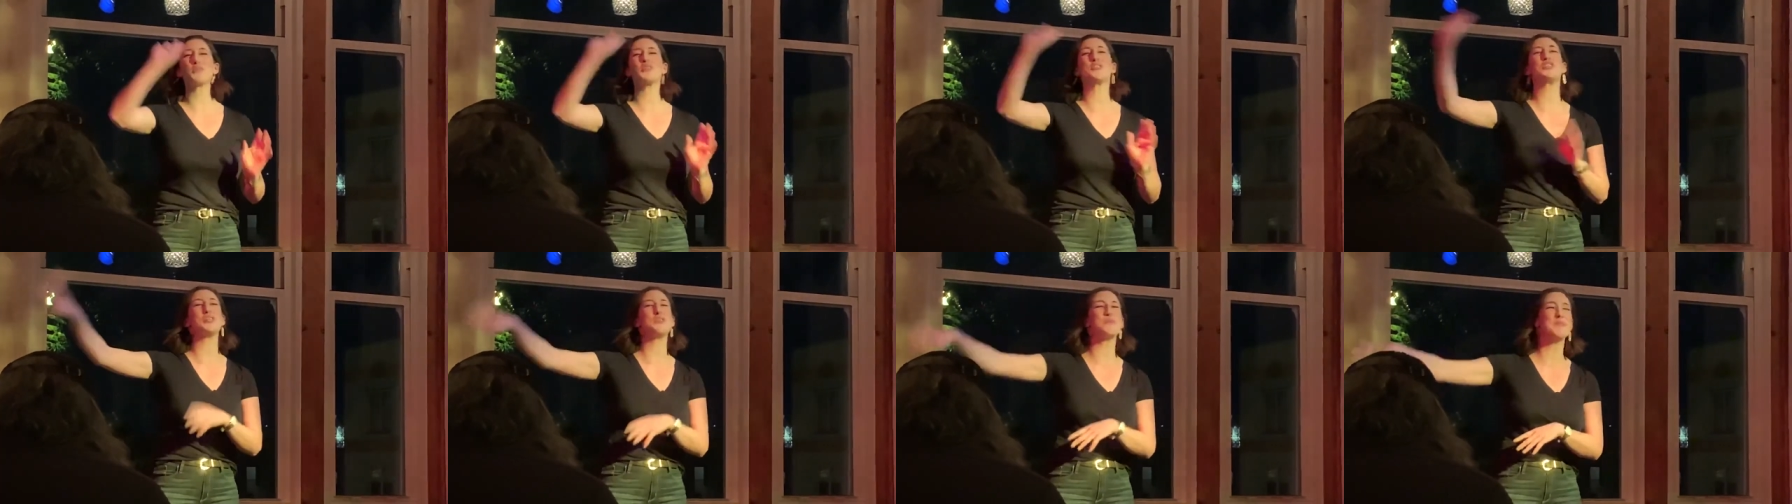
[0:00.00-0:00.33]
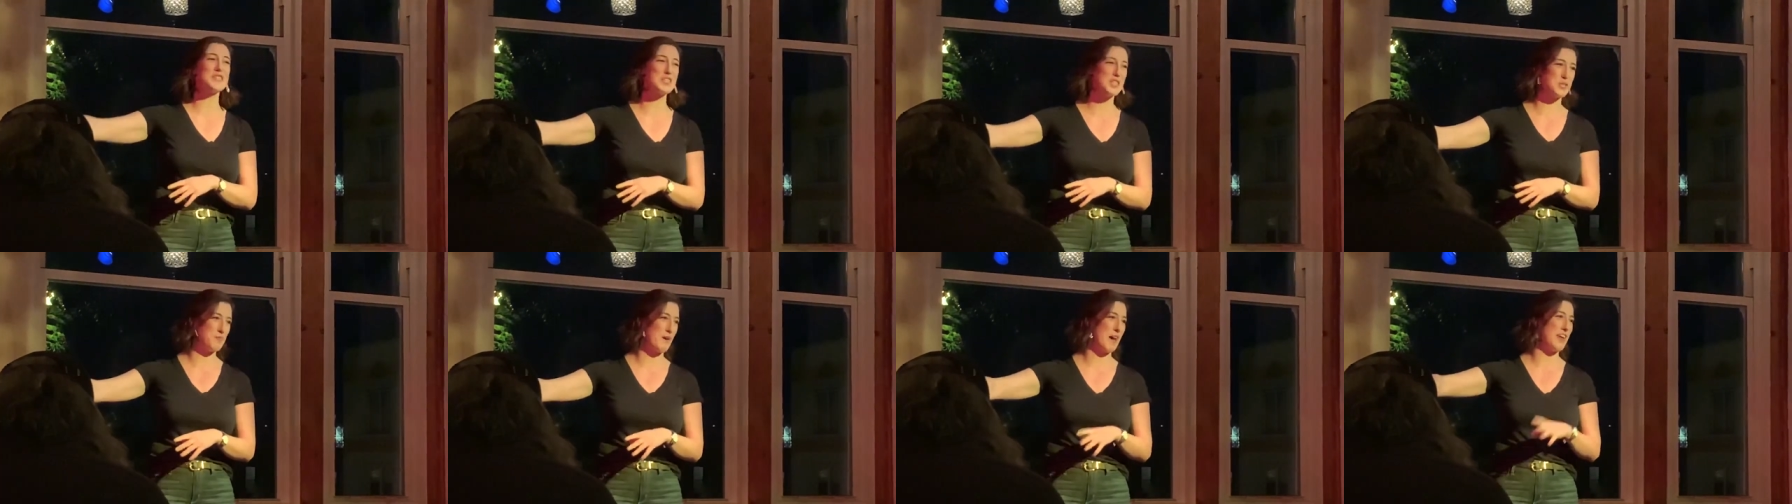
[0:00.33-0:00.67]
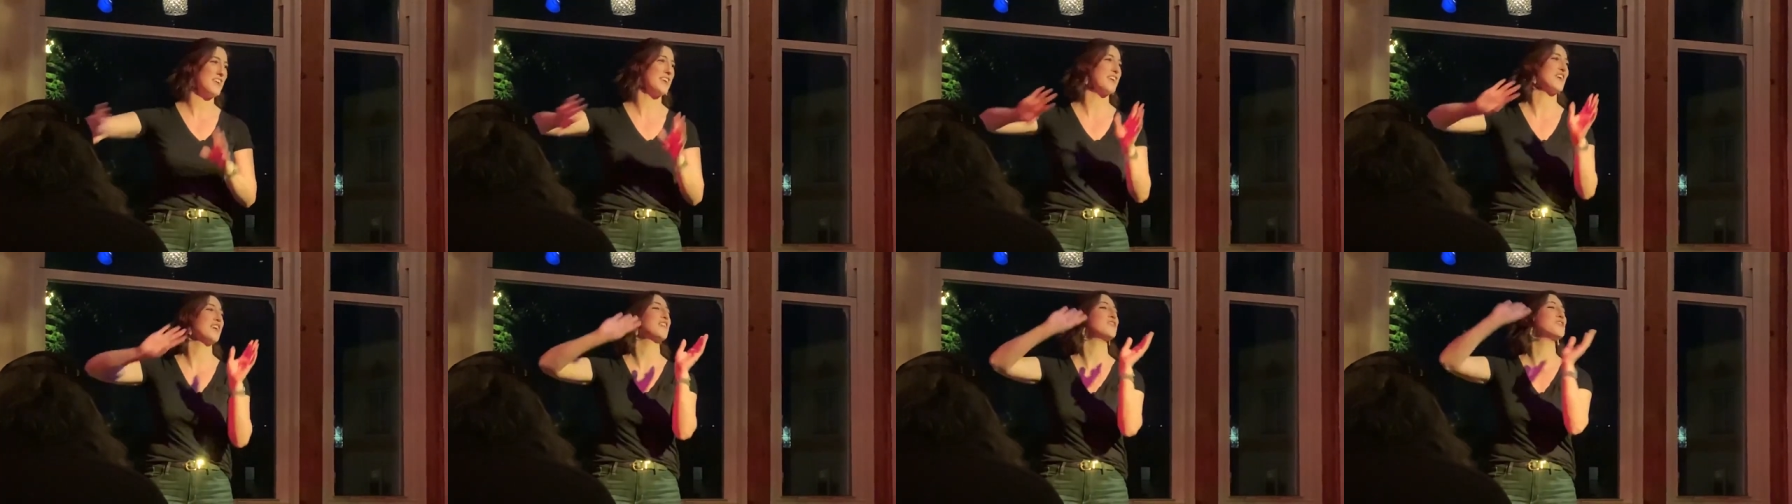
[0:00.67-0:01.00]
what she was
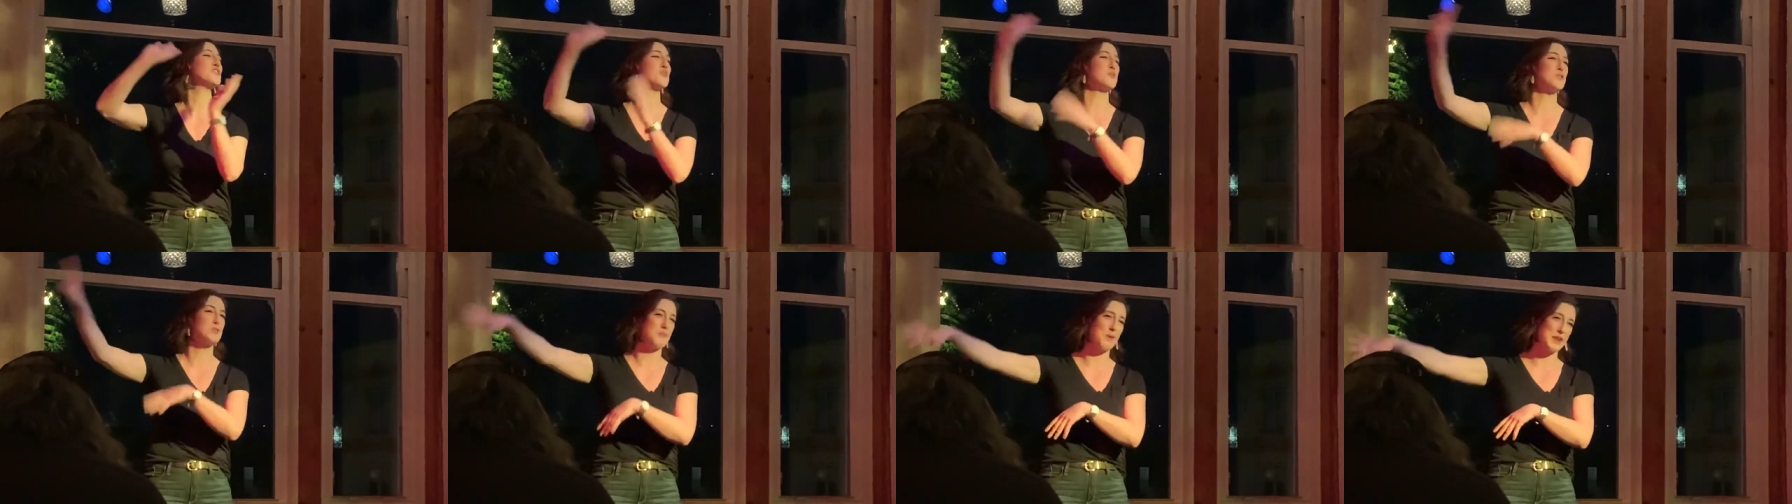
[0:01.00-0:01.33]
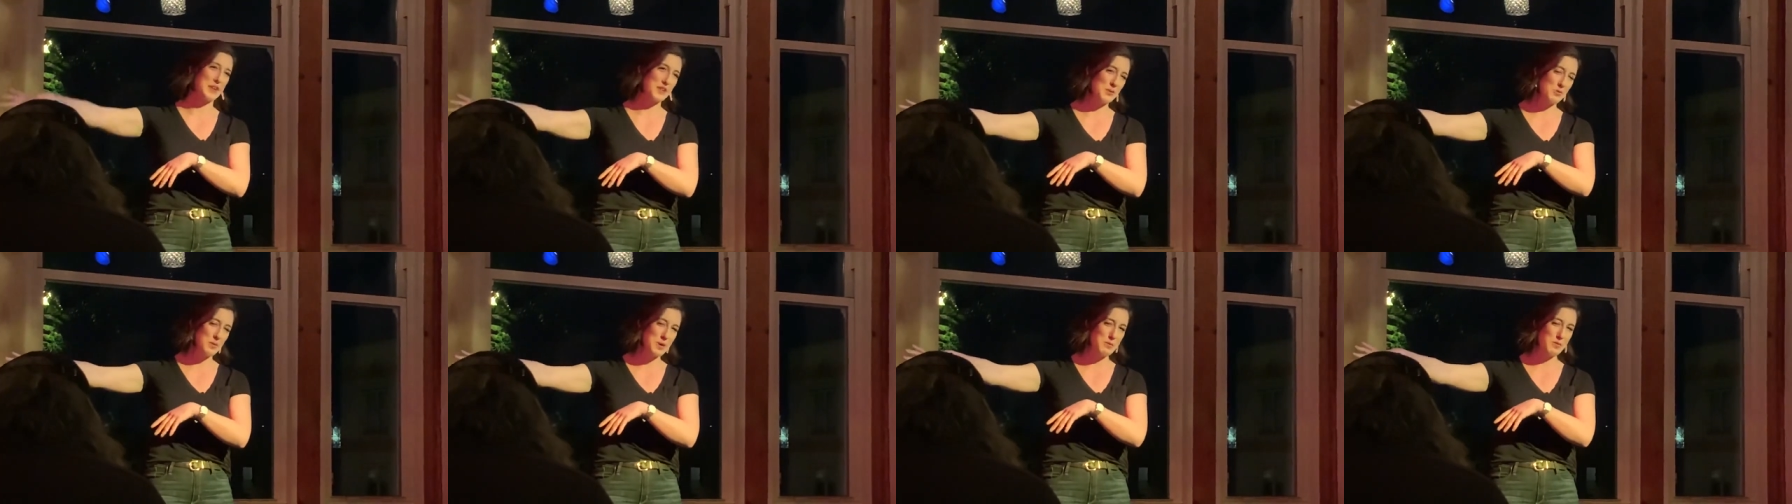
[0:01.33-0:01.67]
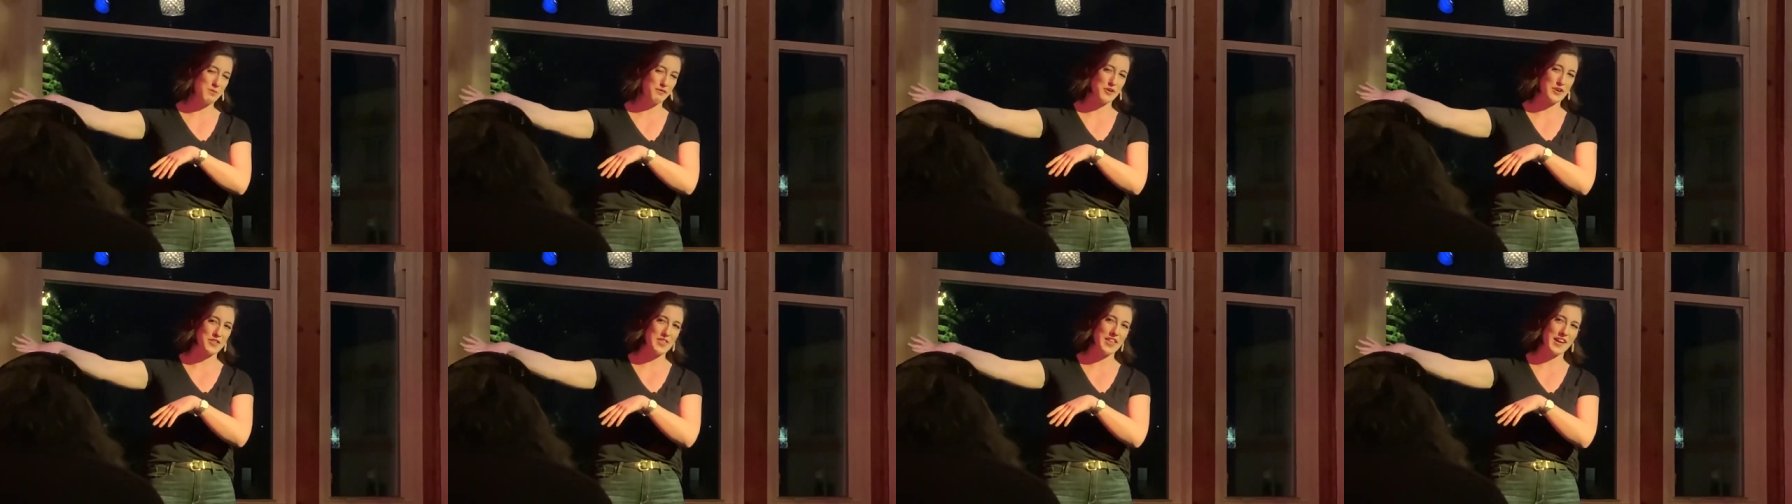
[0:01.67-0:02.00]
spending. She was spending the week
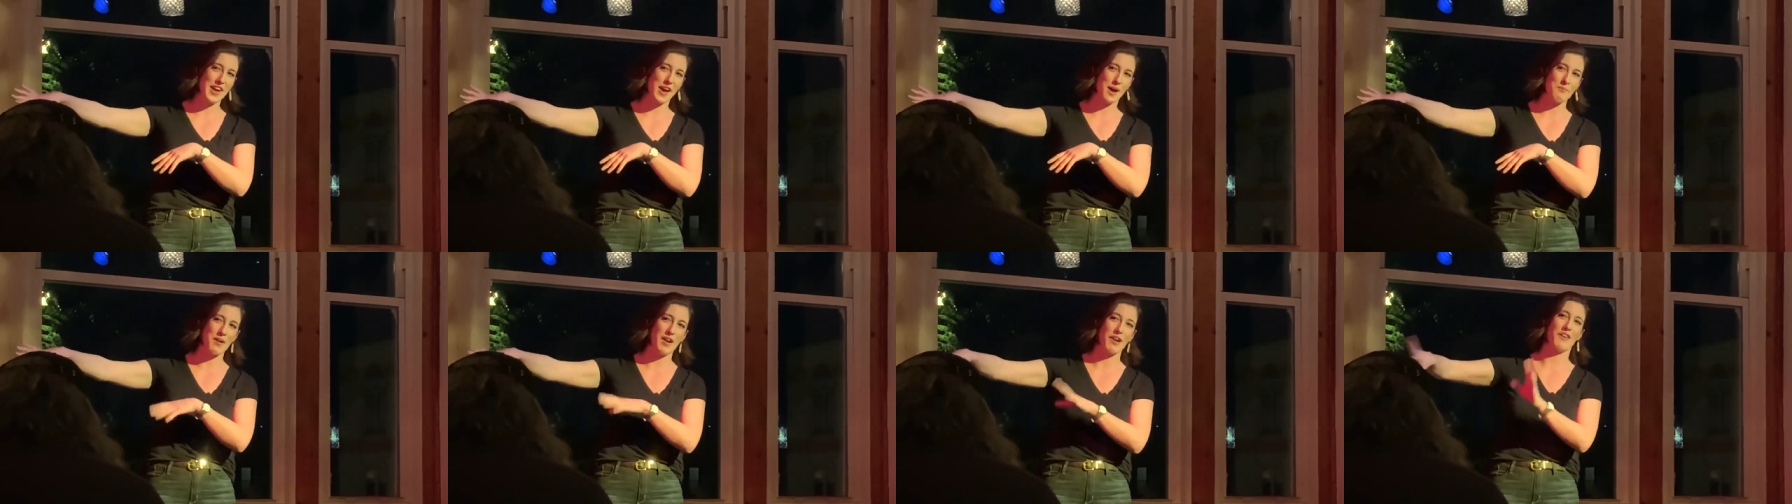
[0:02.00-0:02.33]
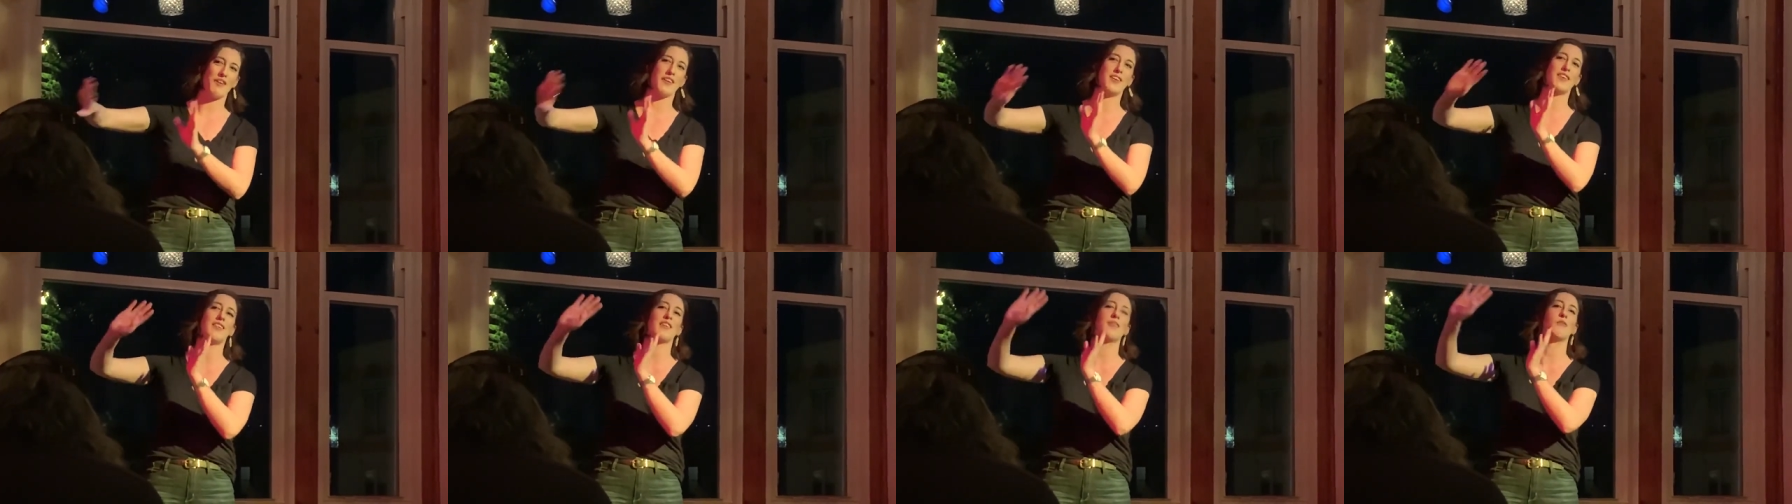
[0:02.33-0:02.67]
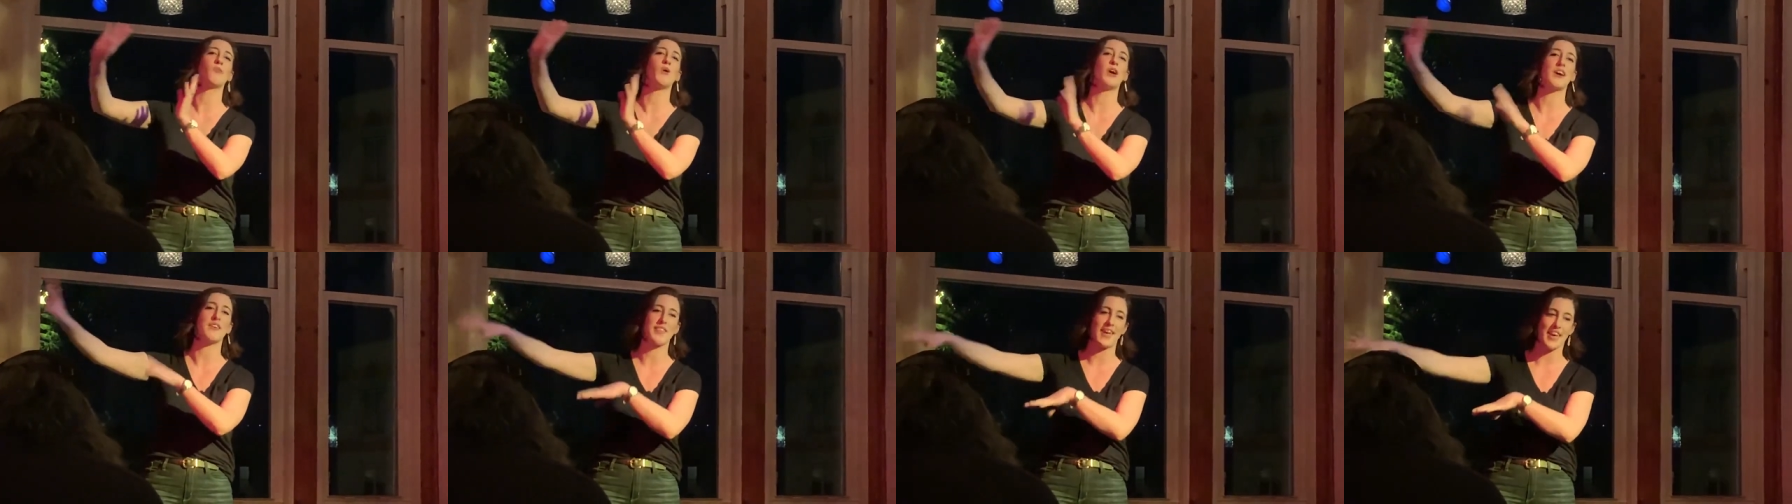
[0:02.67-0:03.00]
before they got married
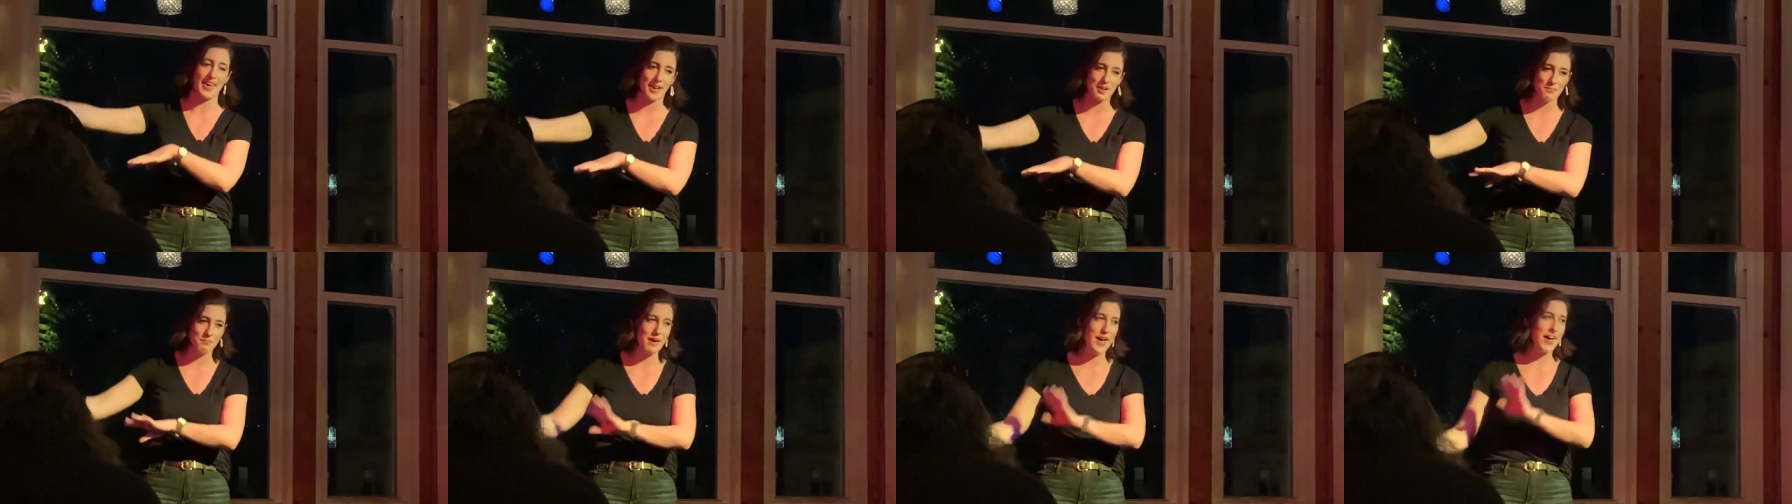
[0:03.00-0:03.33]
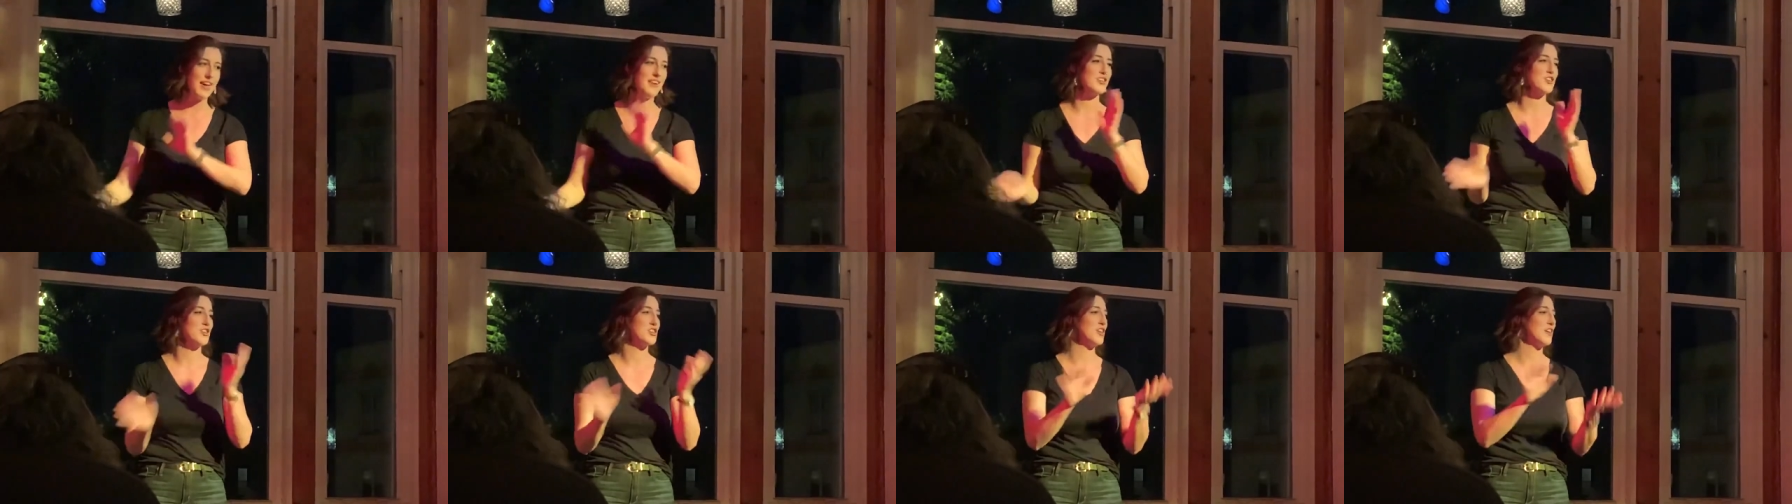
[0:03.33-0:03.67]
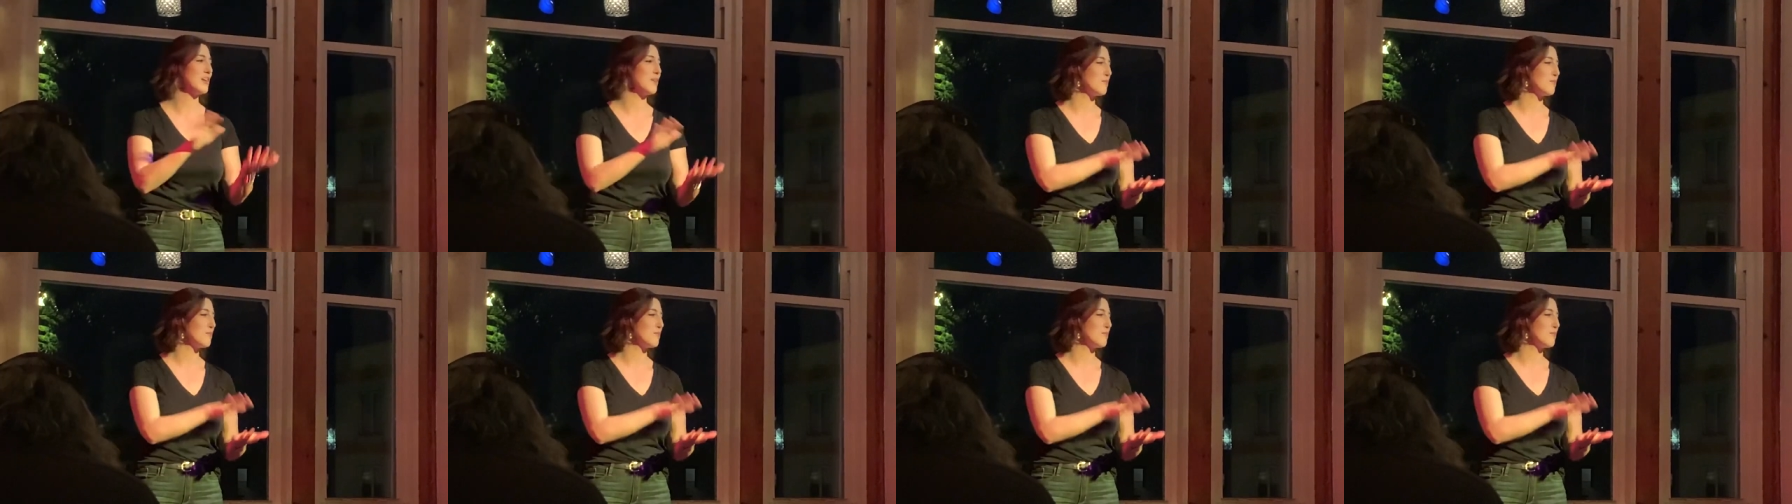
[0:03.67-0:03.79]
where they had met.